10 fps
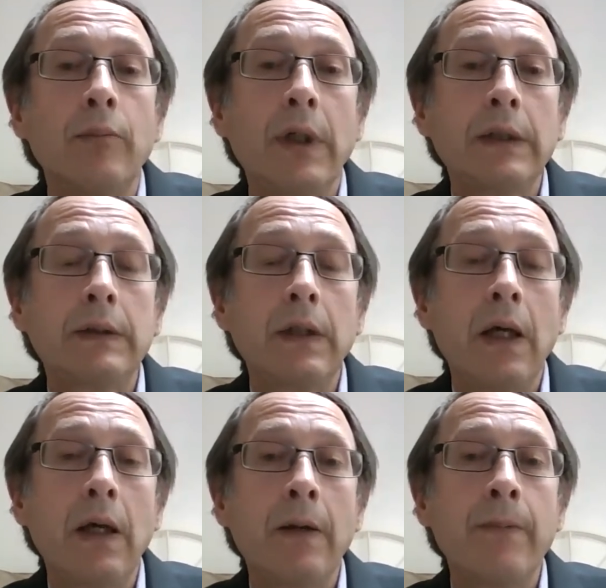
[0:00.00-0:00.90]
But
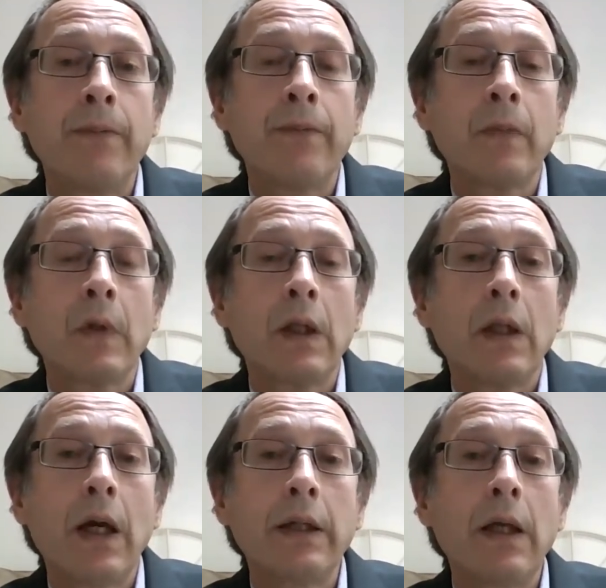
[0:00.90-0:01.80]

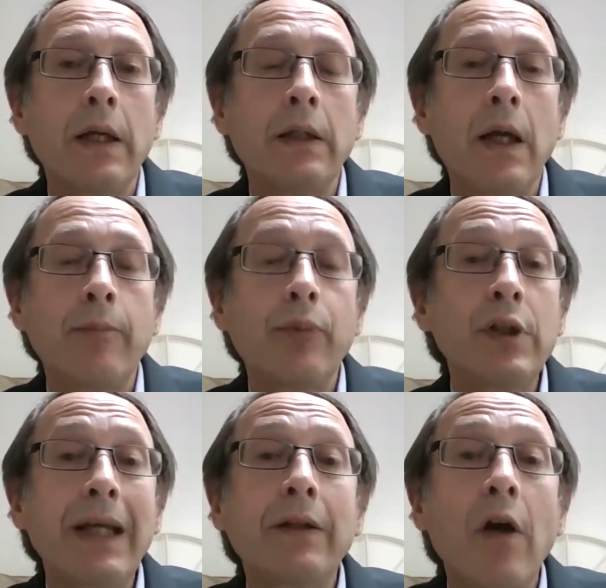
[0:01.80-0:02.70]
I
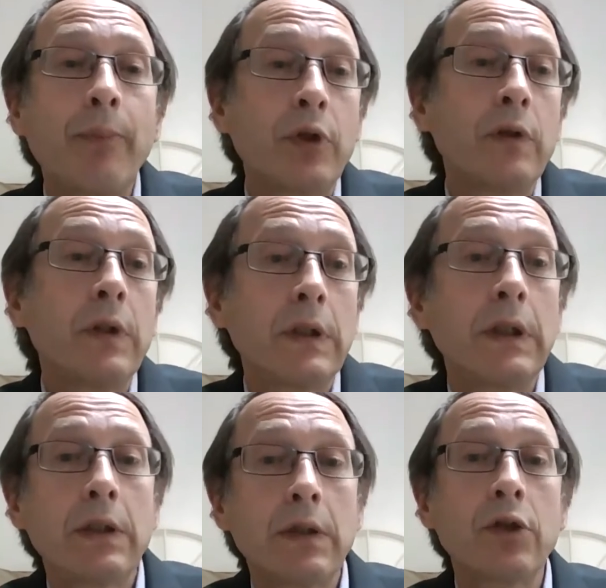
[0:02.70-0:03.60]
appreciate the
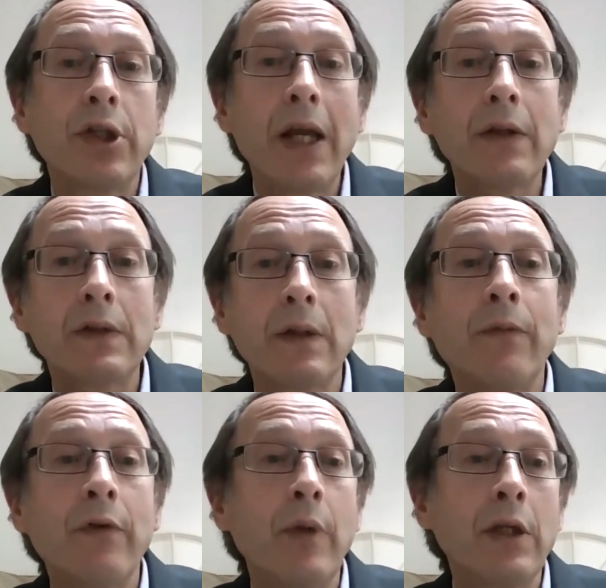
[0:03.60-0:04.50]
opportunity to share this
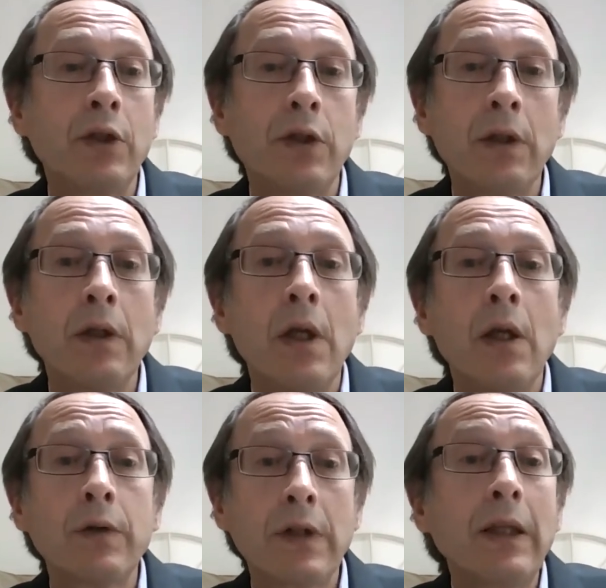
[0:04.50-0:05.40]
information,
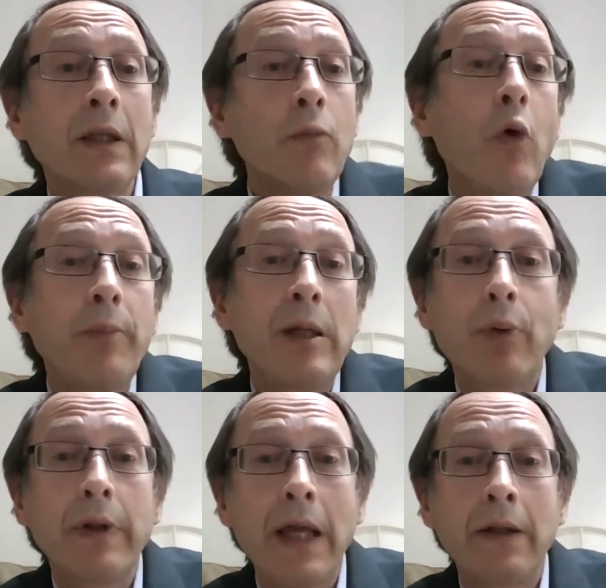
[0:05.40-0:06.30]
because I think the more
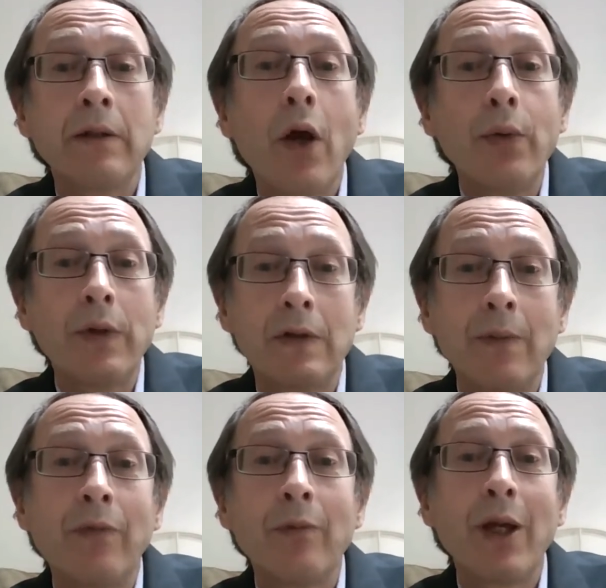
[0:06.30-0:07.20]
people that know this
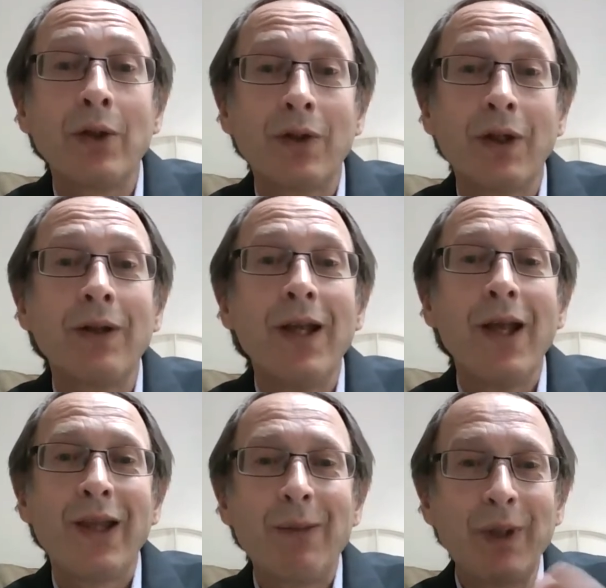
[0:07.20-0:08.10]
information,
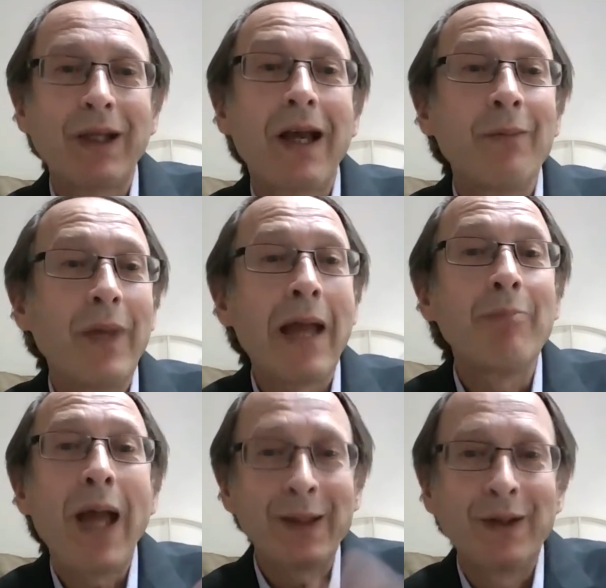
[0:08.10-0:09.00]
they become
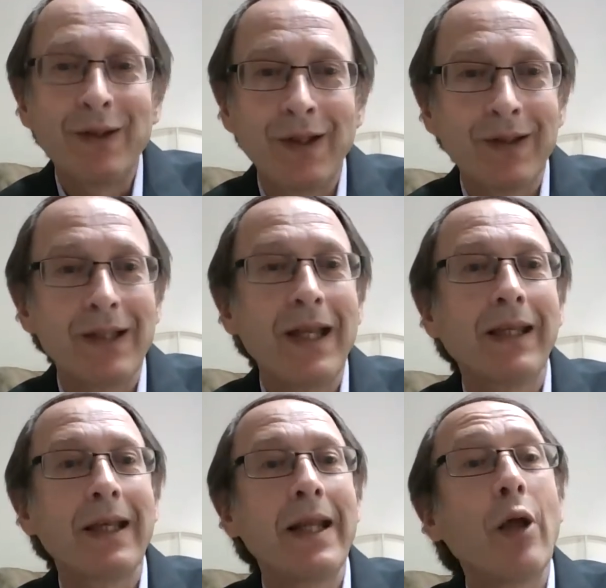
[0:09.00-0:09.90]
ambassadors, and they
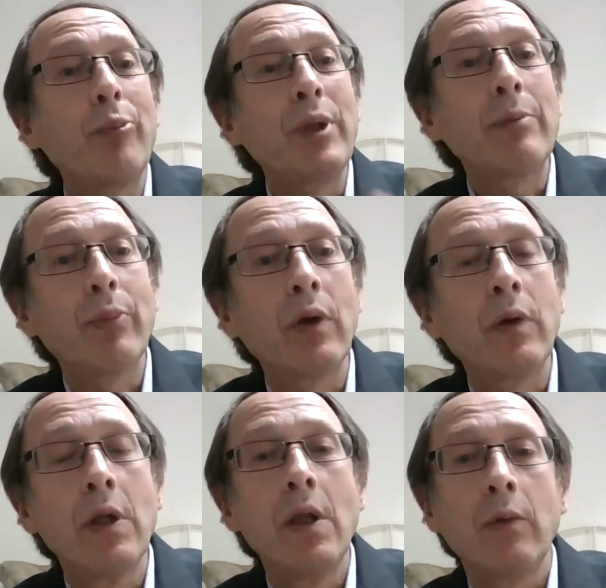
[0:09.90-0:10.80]
can help
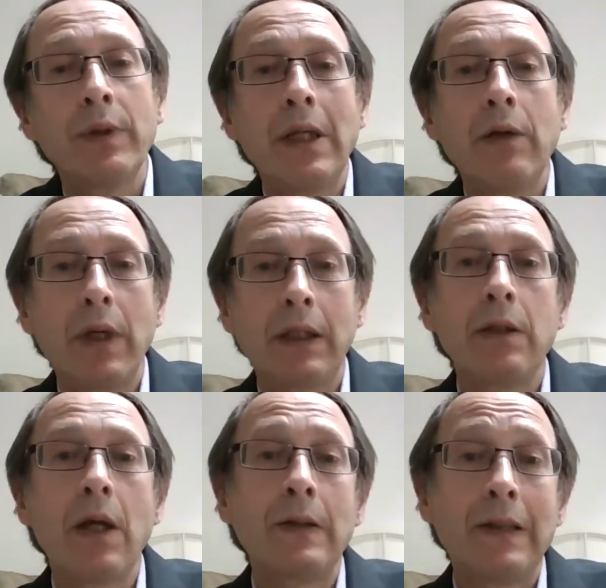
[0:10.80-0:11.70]
people when they
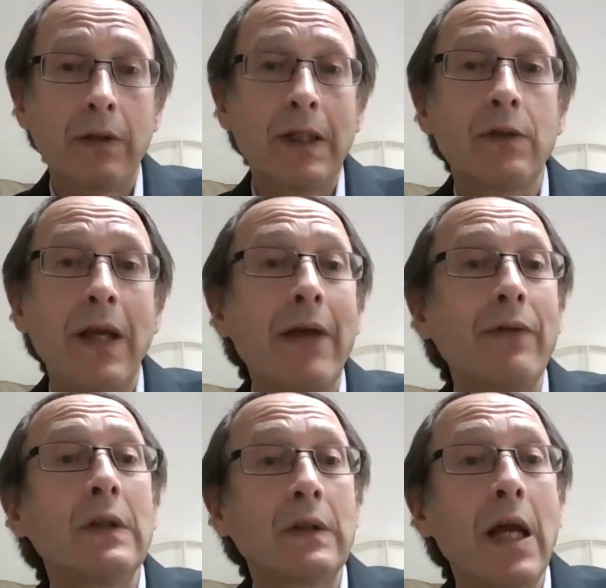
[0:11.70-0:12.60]
recognize their kids are
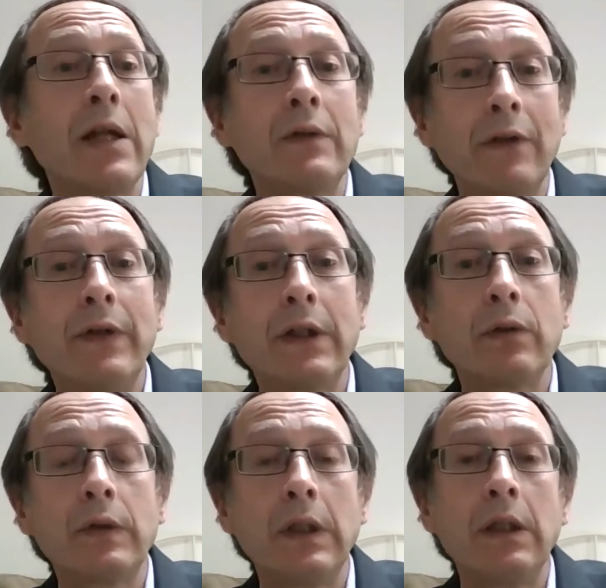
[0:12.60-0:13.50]
having this kind of
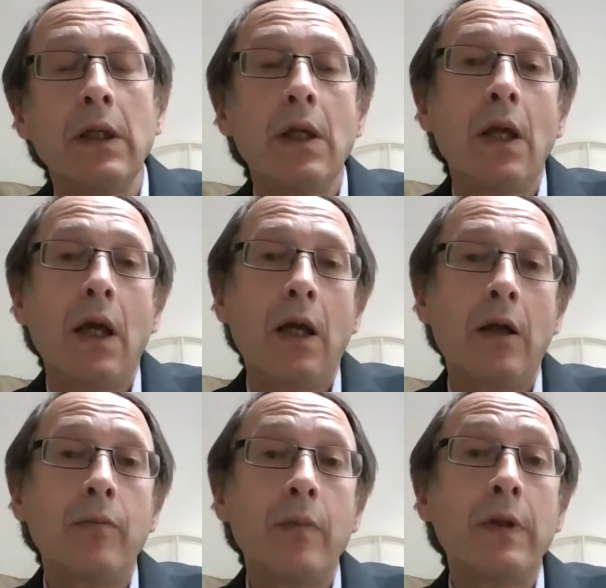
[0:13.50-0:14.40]
difficulty,
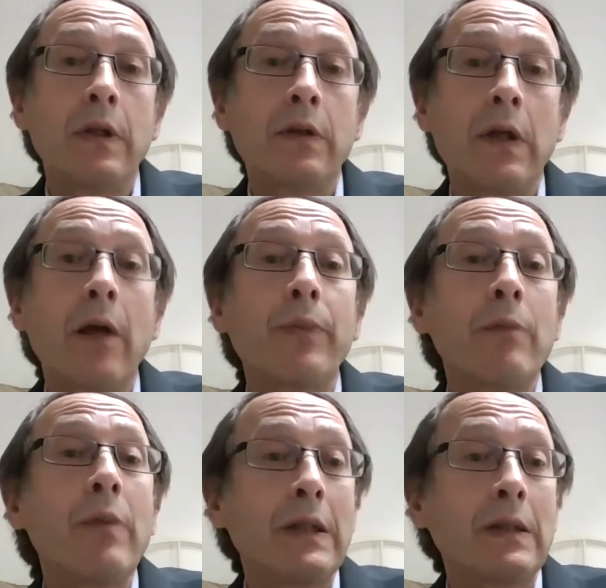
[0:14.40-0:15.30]
to help
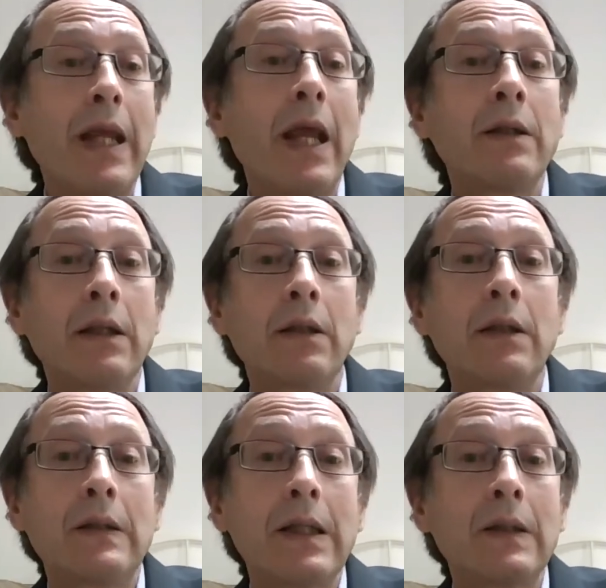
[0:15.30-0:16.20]
them understand that
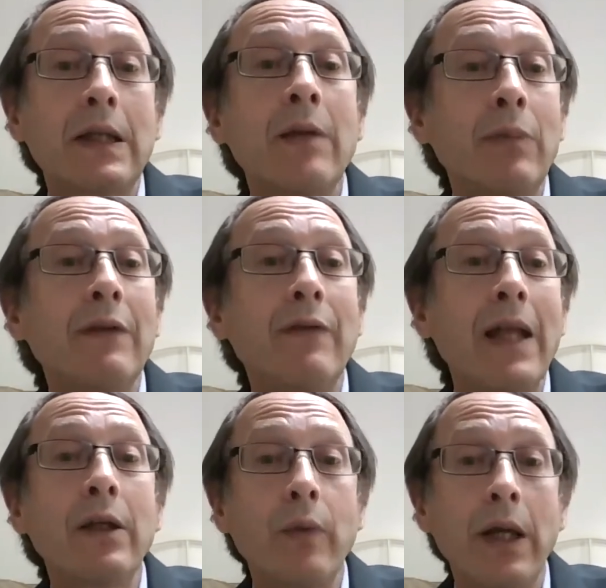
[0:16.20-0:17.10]
these kids can be
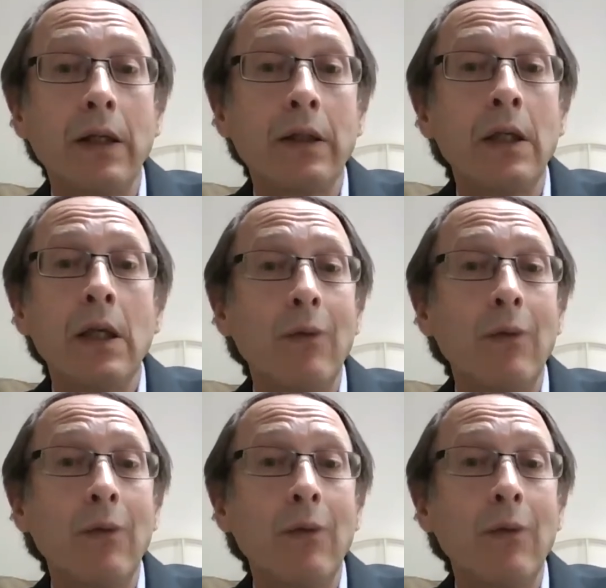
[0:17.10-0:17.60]
evaluated.